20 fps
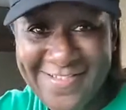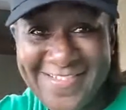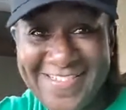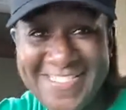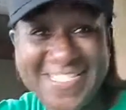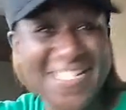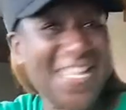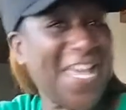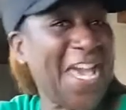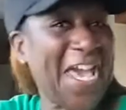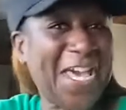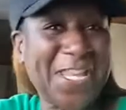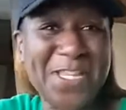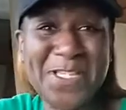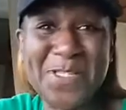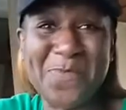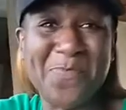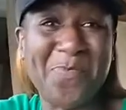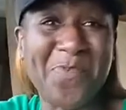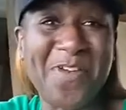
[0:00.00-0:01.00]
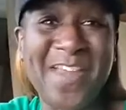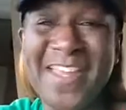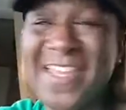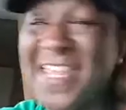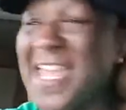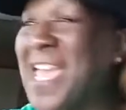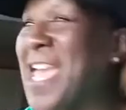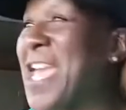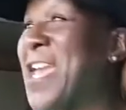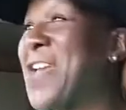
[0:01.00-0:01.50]
She had it
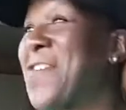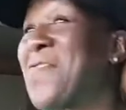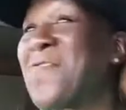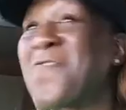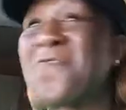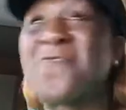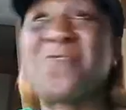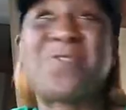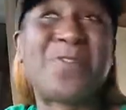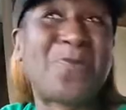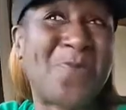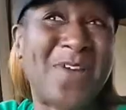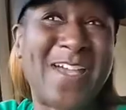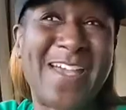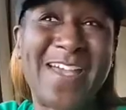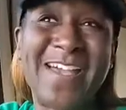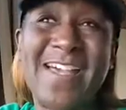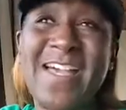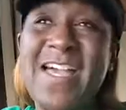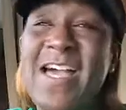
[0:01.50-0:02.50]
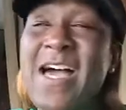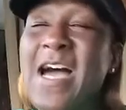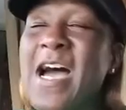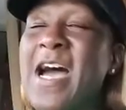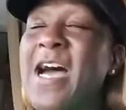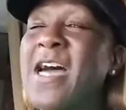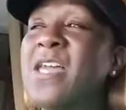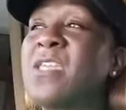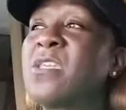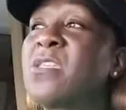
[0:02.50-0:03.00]
sprayed everywhere.
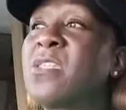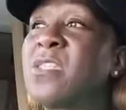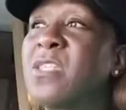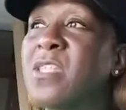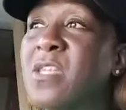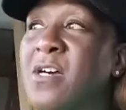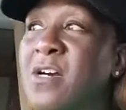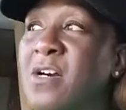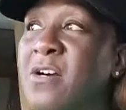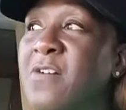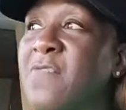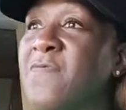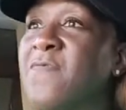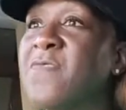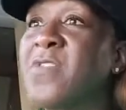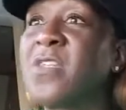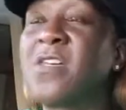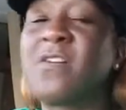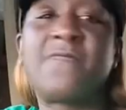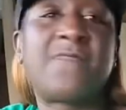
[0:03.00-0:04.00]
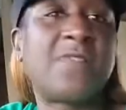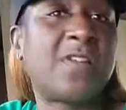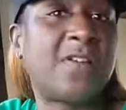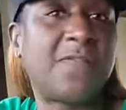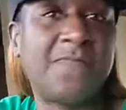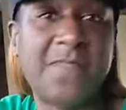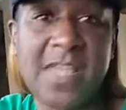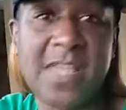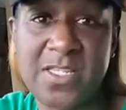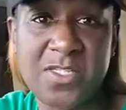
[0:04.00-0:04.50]
I love
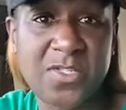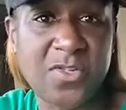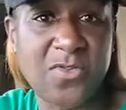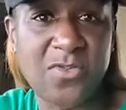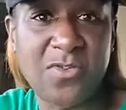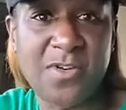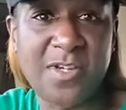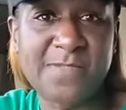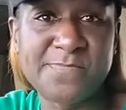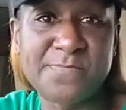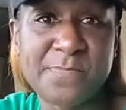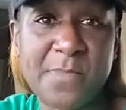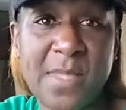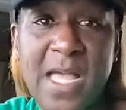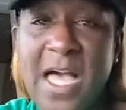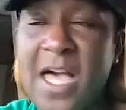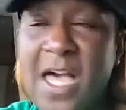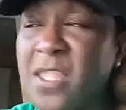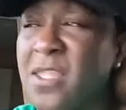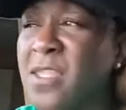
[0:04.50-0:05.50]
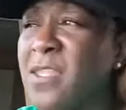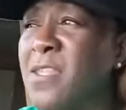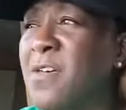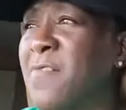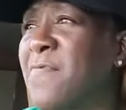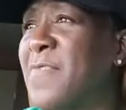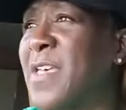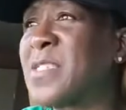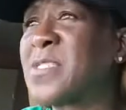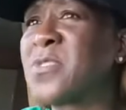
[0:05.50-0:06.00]
that story. I
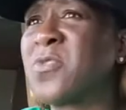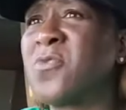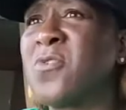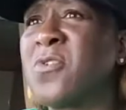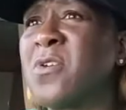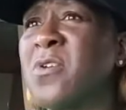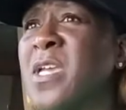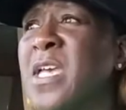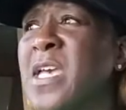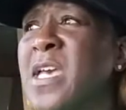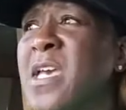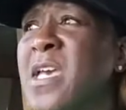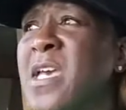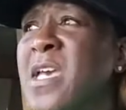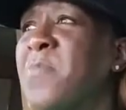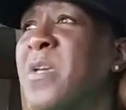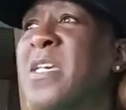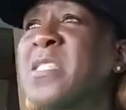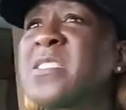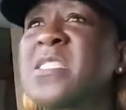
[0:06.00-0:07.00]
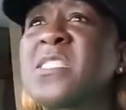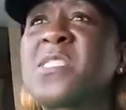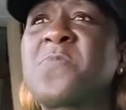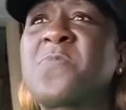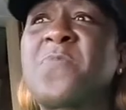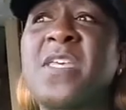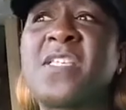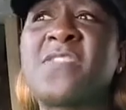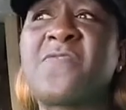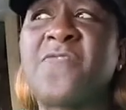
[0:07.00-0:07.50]
love that story because it
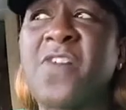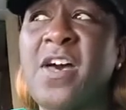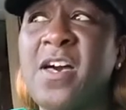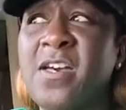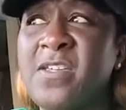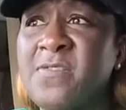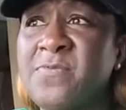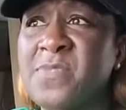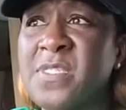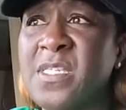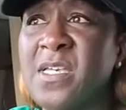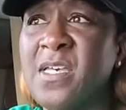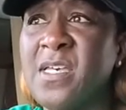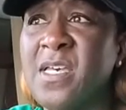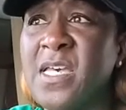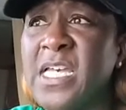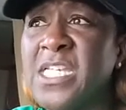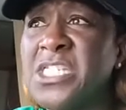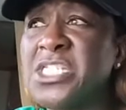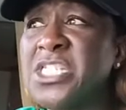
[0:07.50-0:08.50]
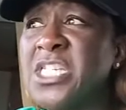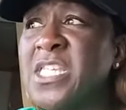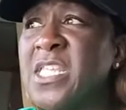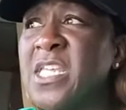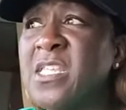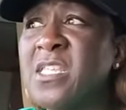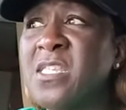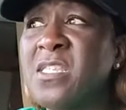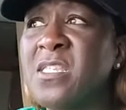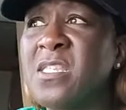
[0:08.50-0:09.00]
speaks volumes. She
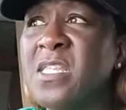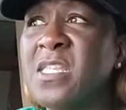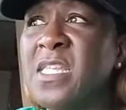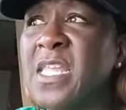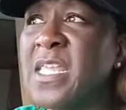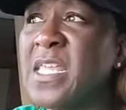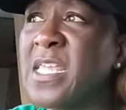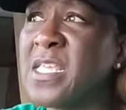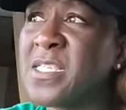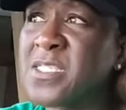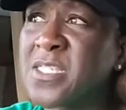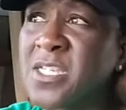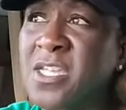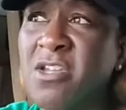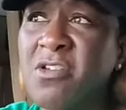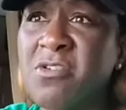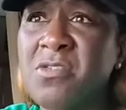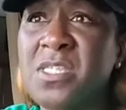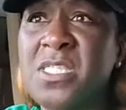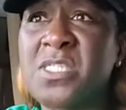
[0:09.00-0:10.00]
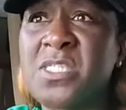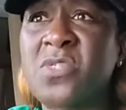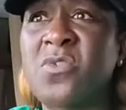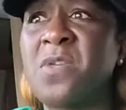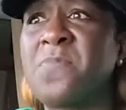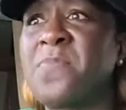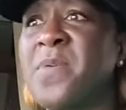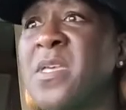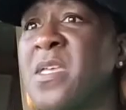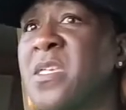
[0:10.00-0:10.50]
didn't let insecurities
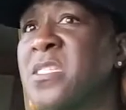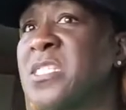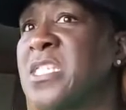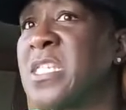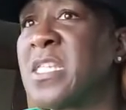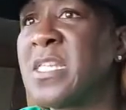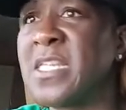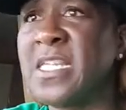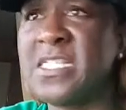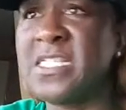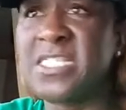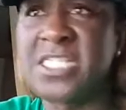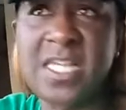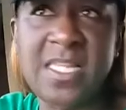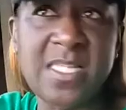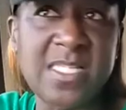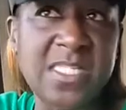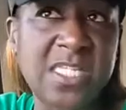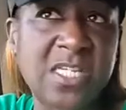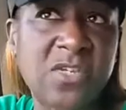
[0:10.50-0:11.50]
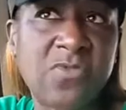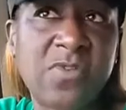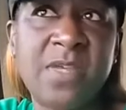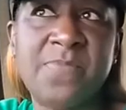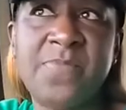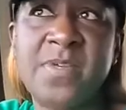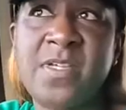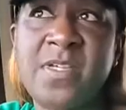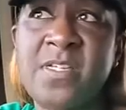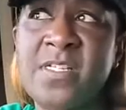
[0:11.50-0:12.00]
creep in. She didn't let jealousy
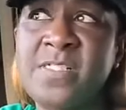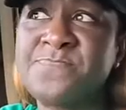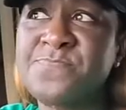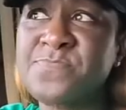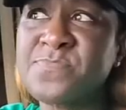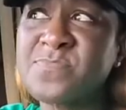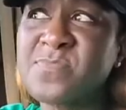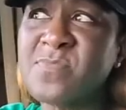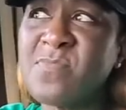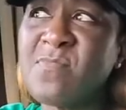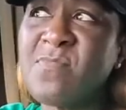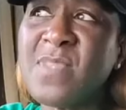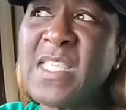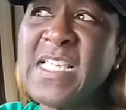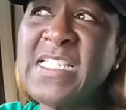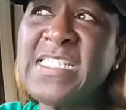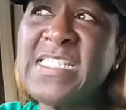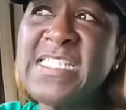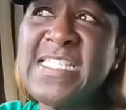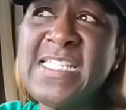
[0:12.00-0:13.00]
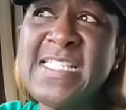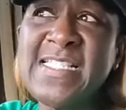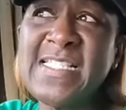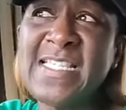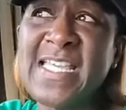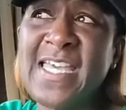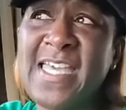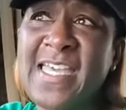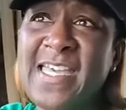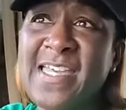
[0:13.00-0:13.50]
creep in. She
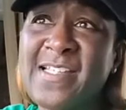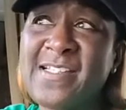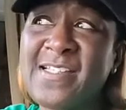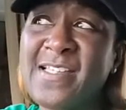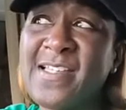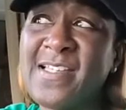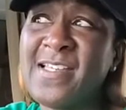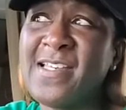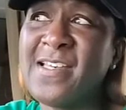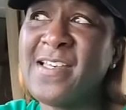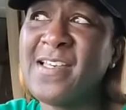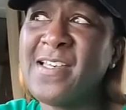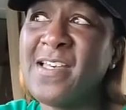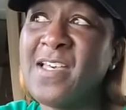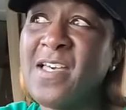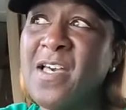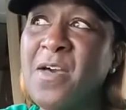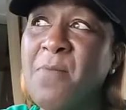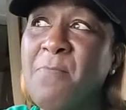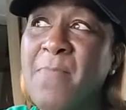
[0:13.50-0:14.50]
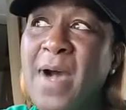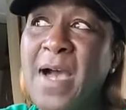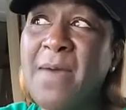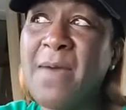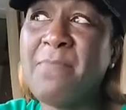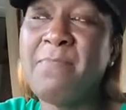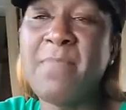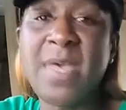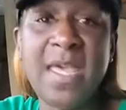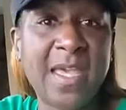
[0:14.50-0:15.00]
said,
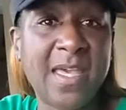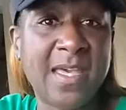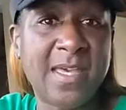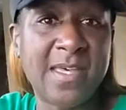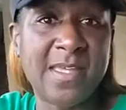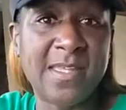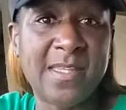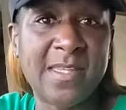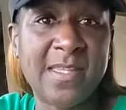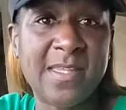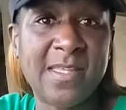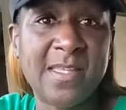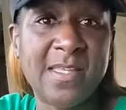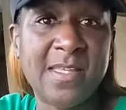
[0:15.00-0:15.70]
my man,